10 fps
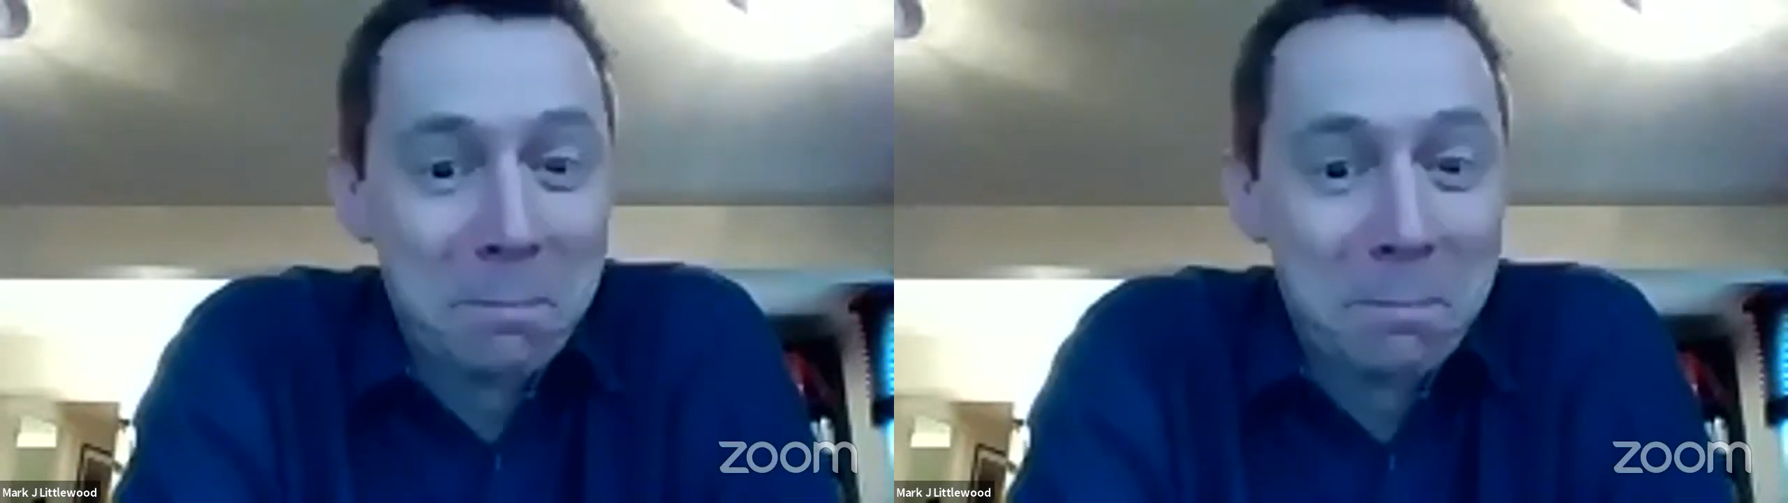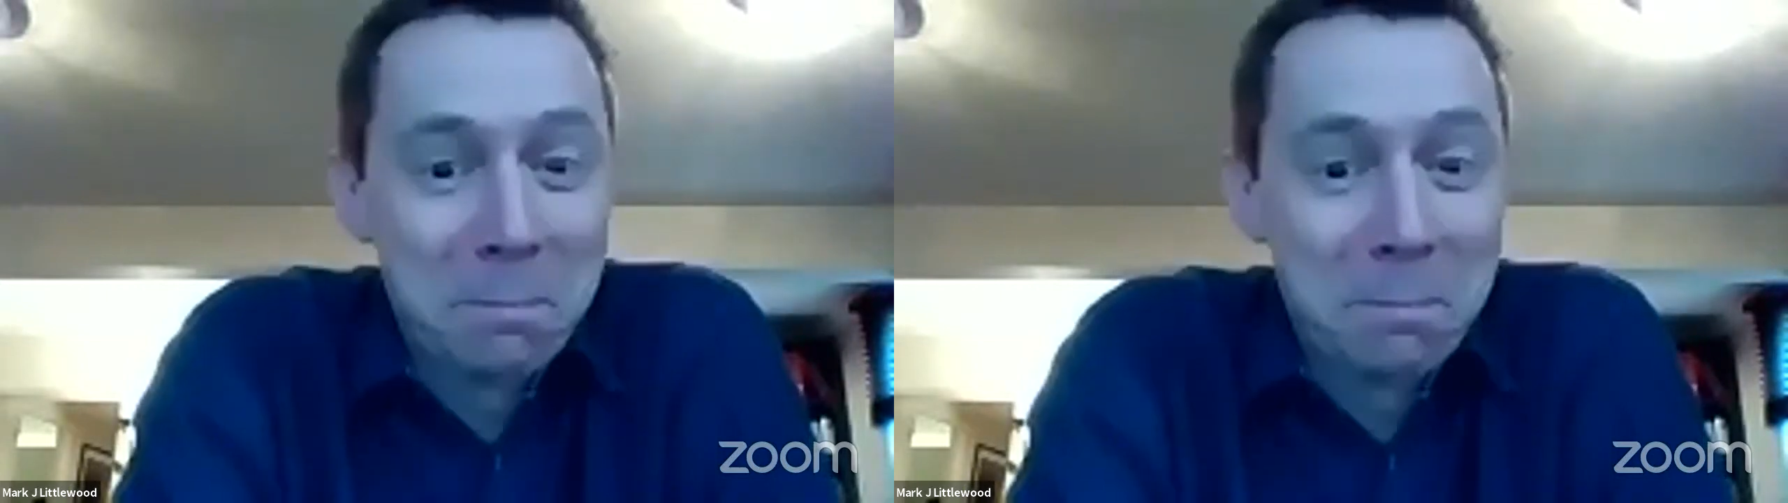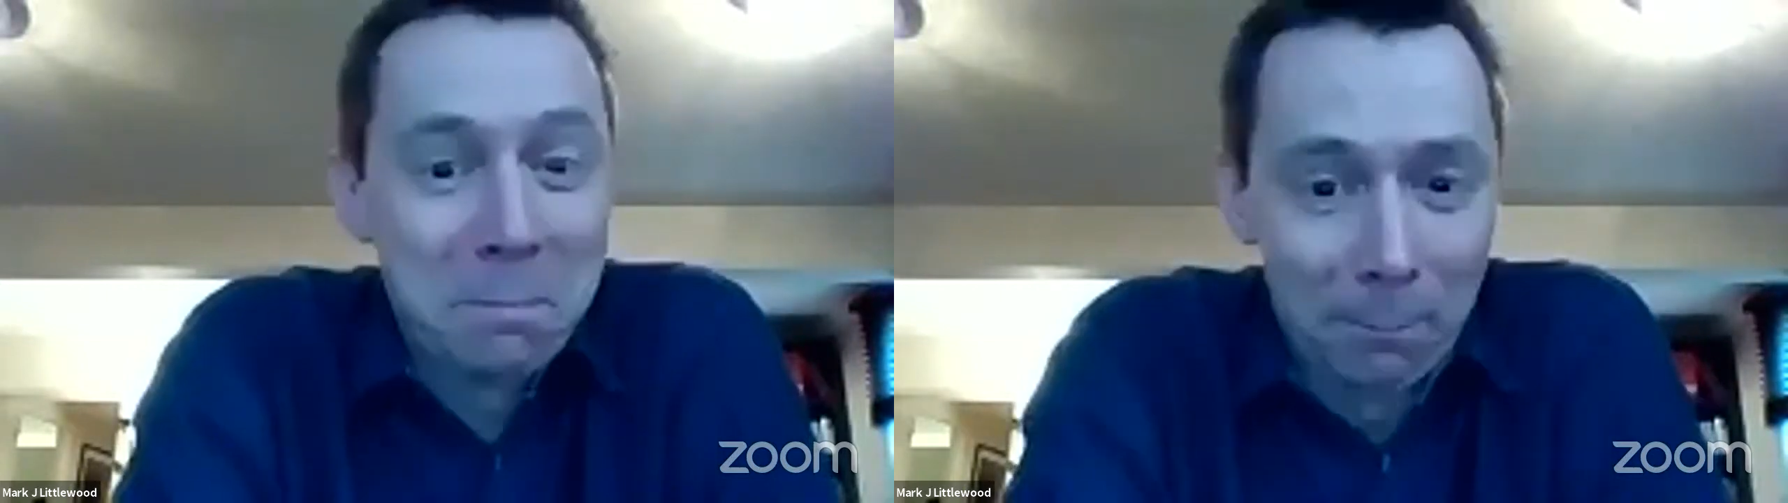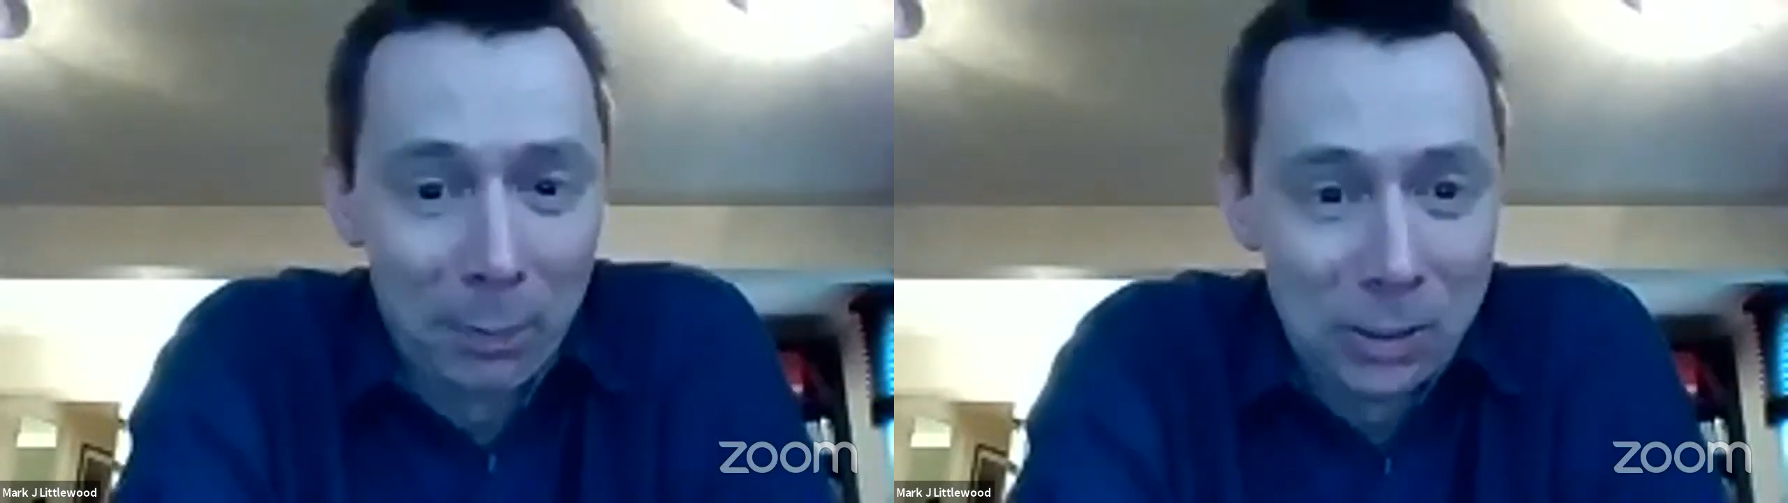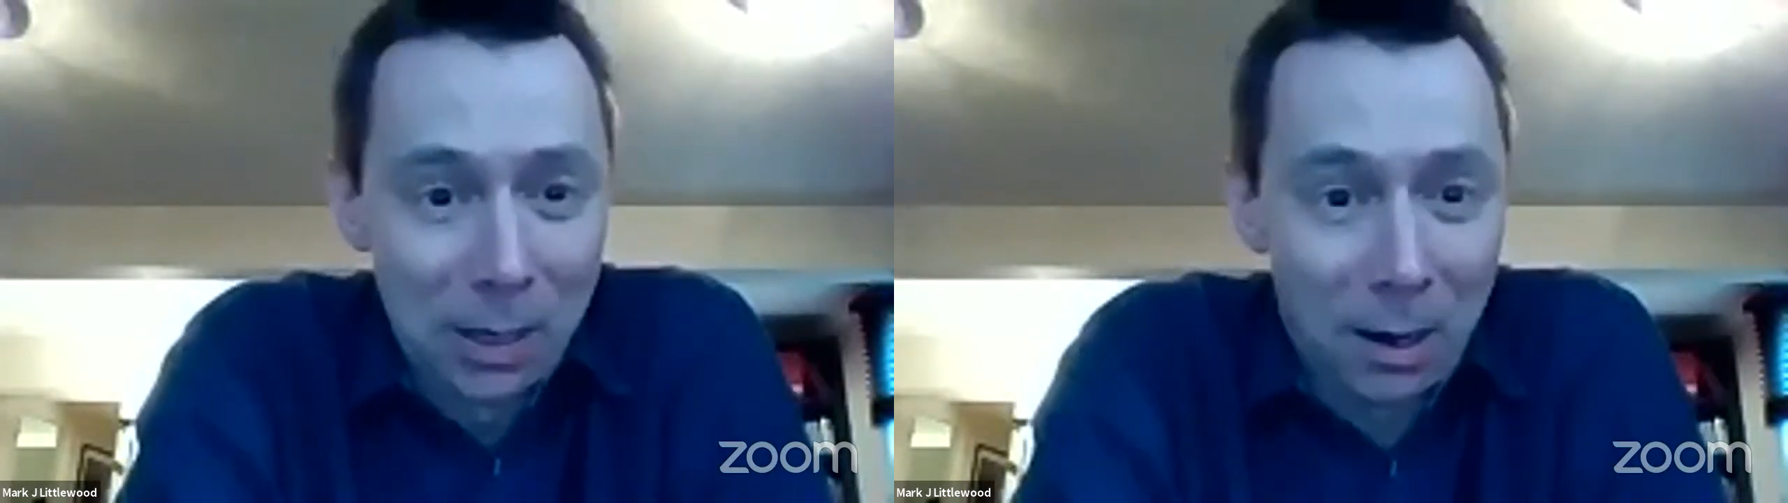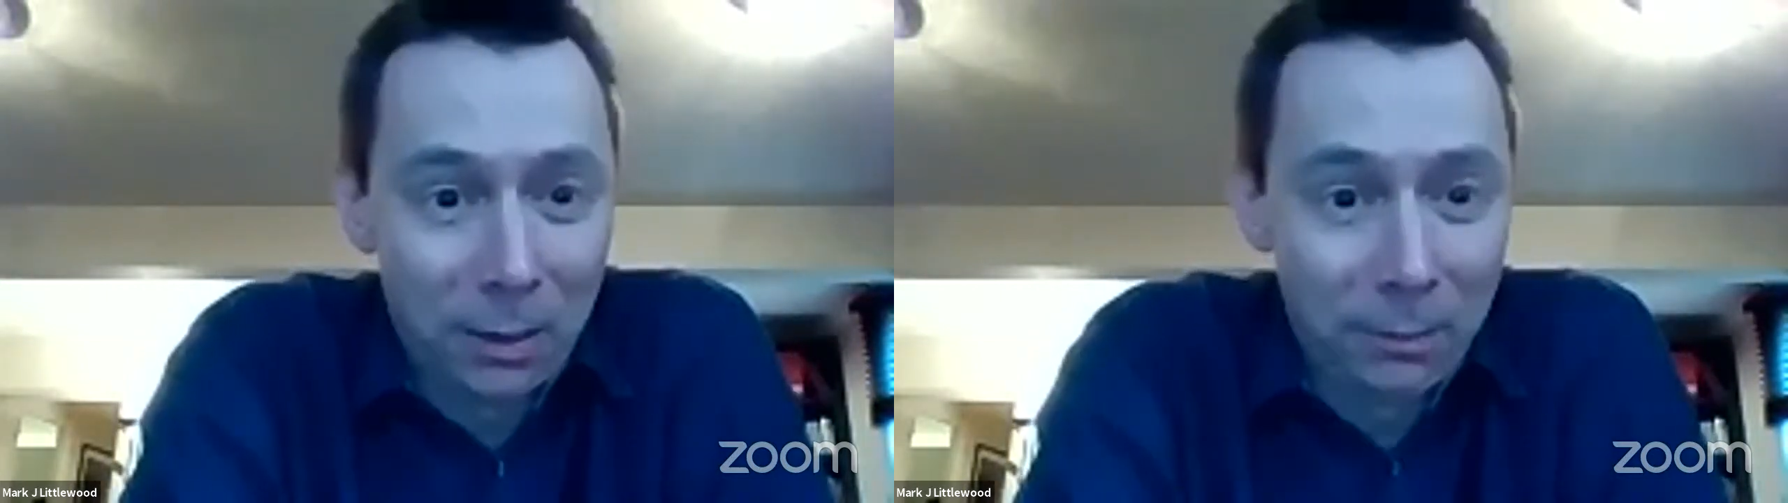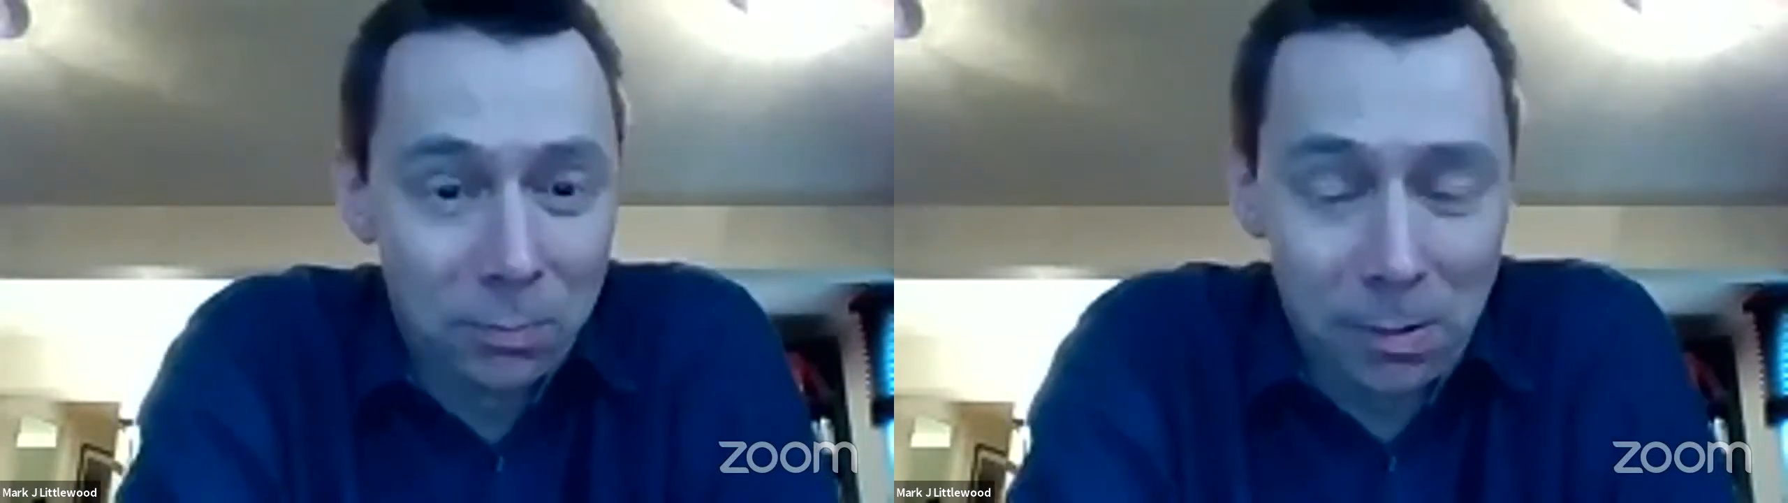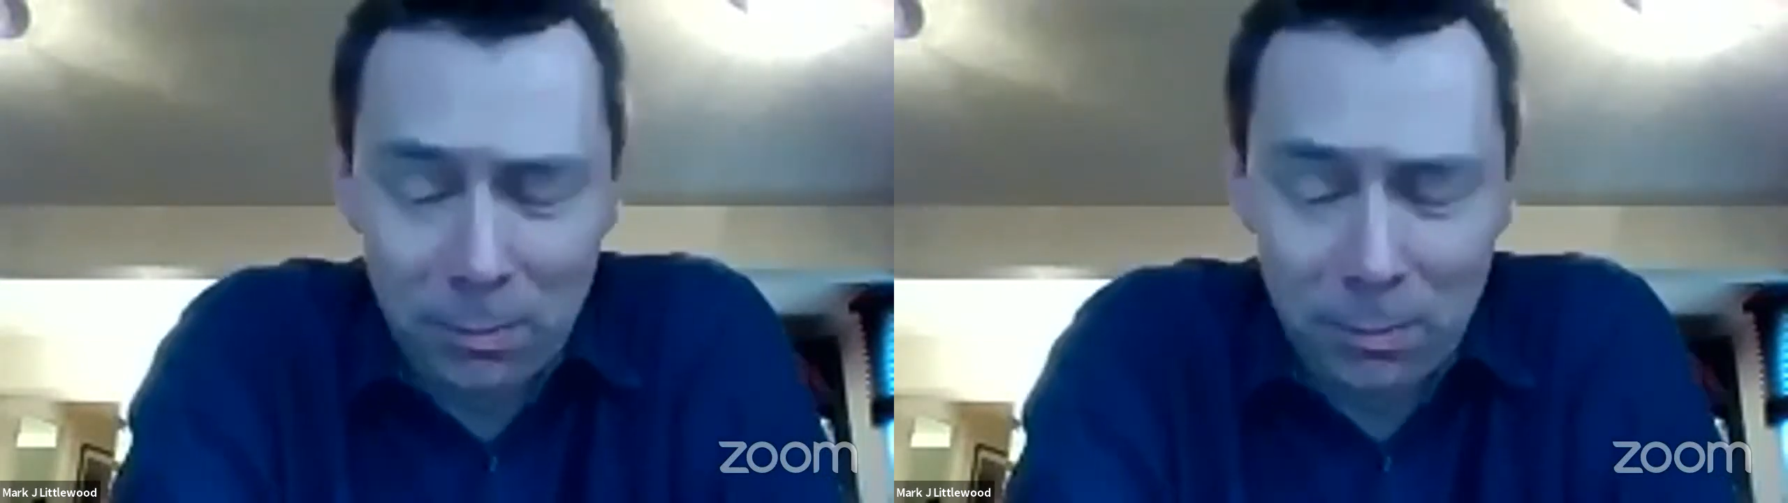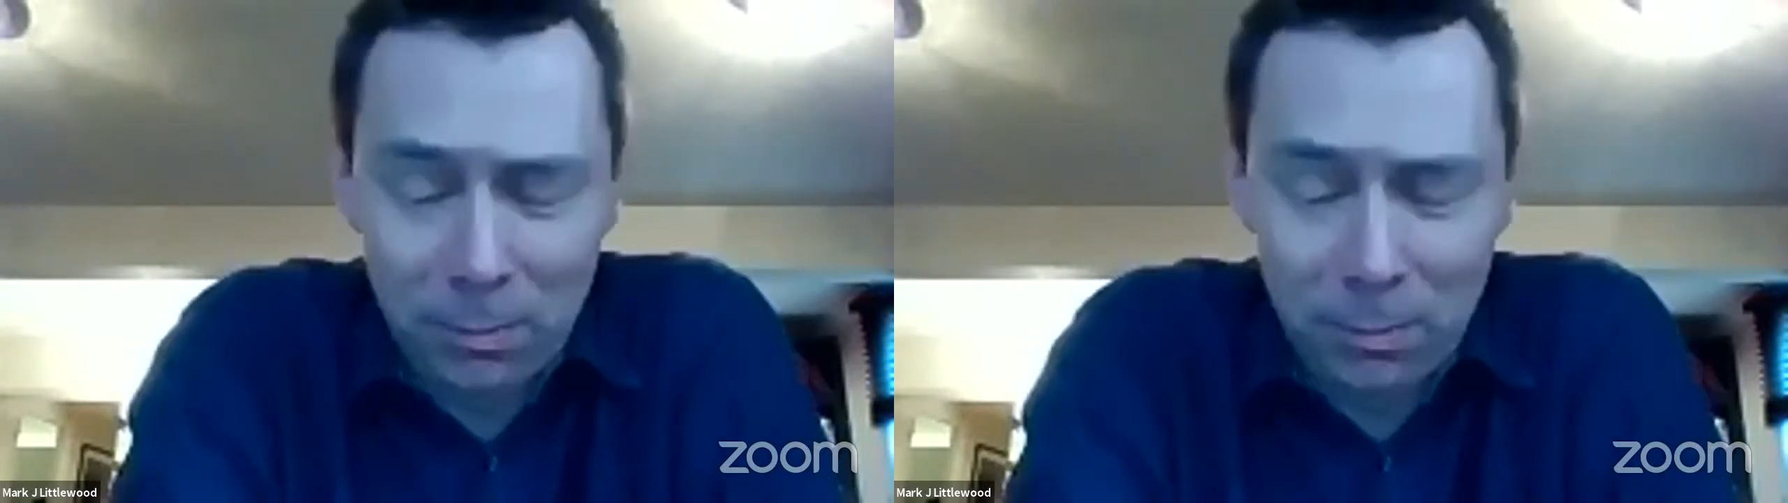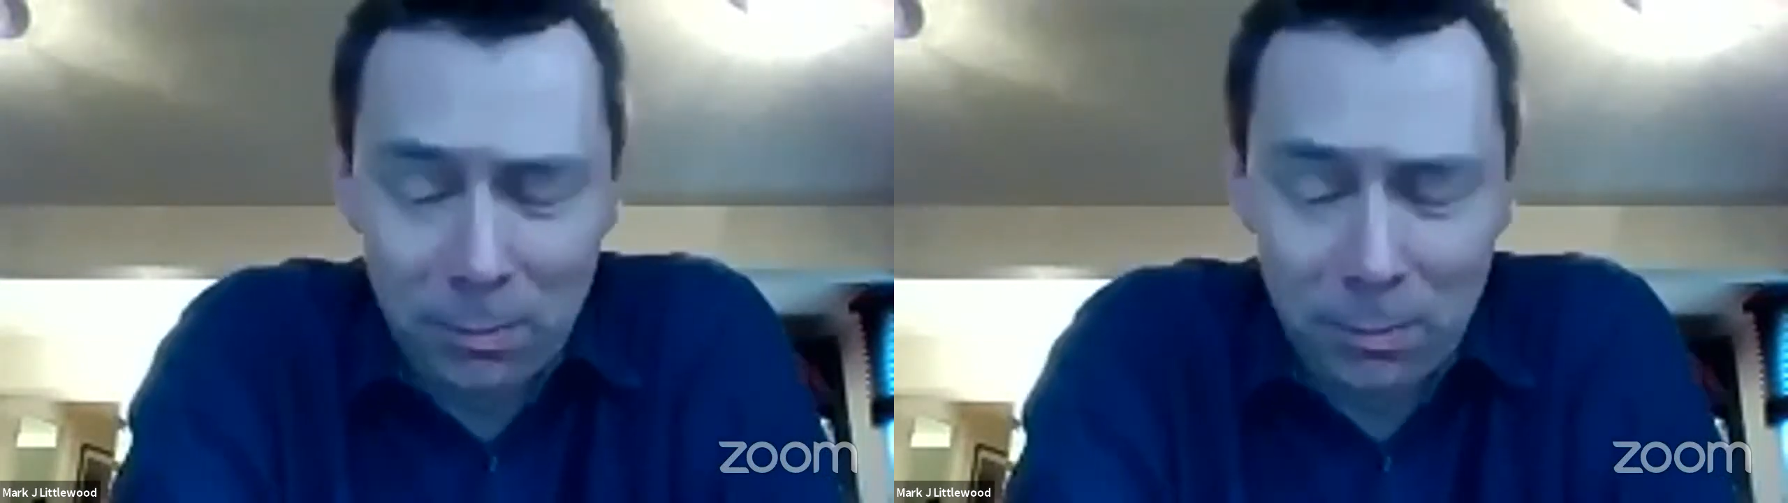of many companies' lives, where it was
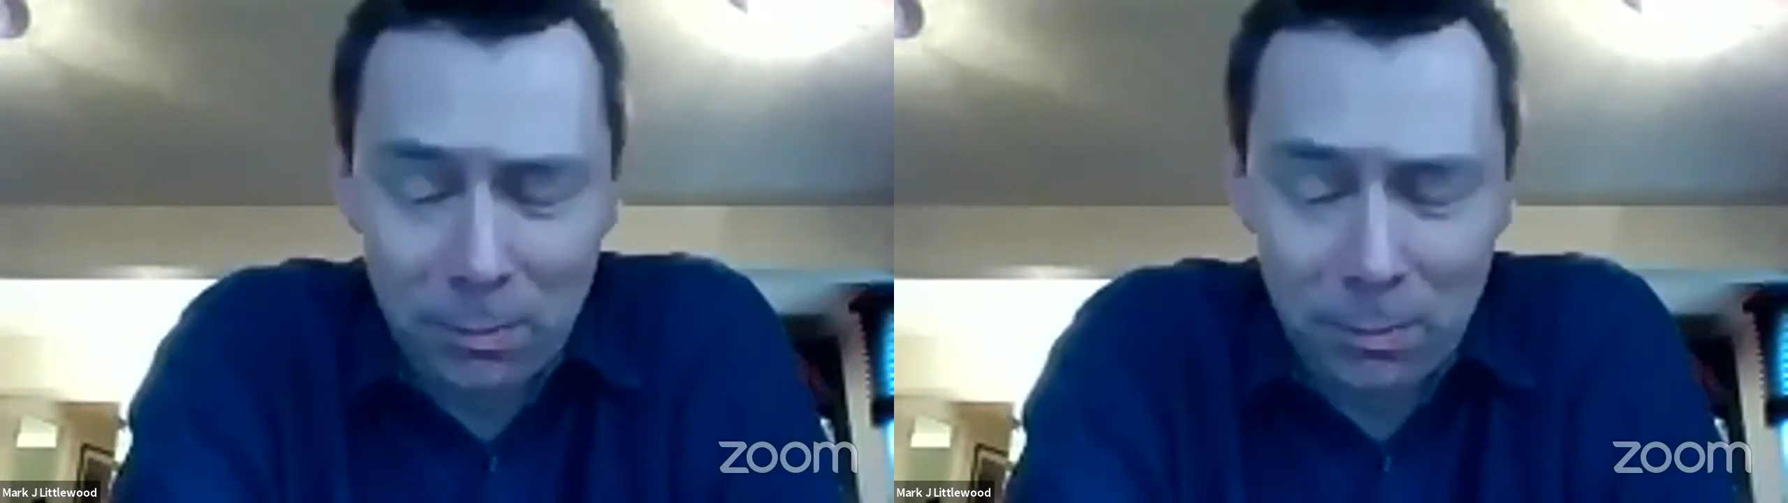a